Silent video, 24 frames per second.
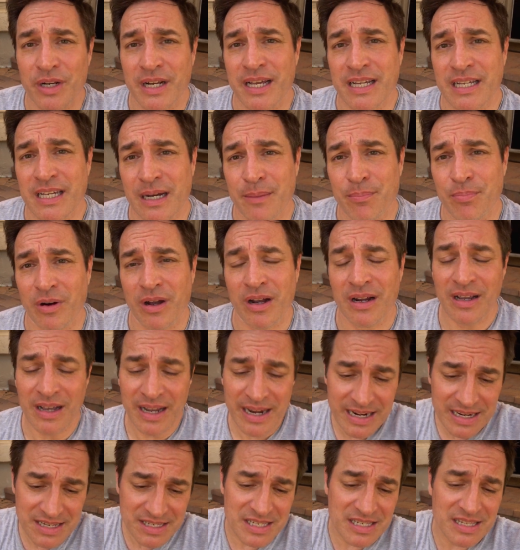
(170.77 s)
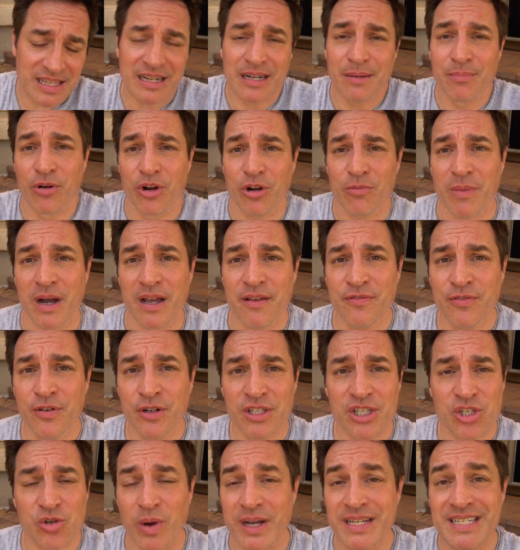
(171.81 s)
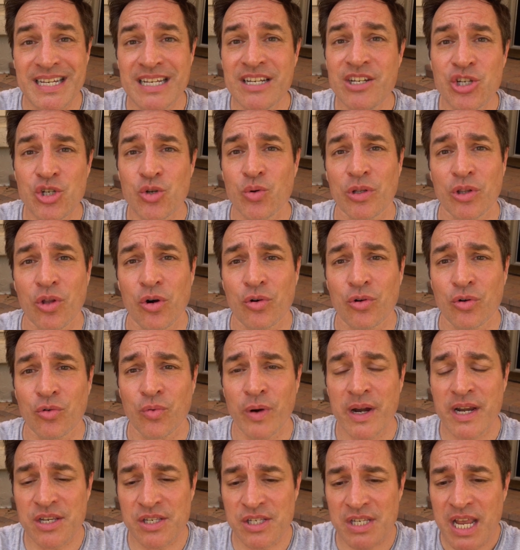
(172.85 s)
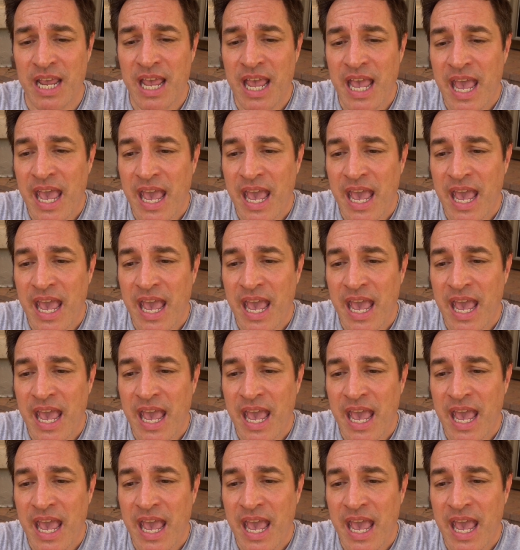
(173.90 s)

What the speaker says: and I got bronchitis, and then I broke my foot, so I didn't do a local race,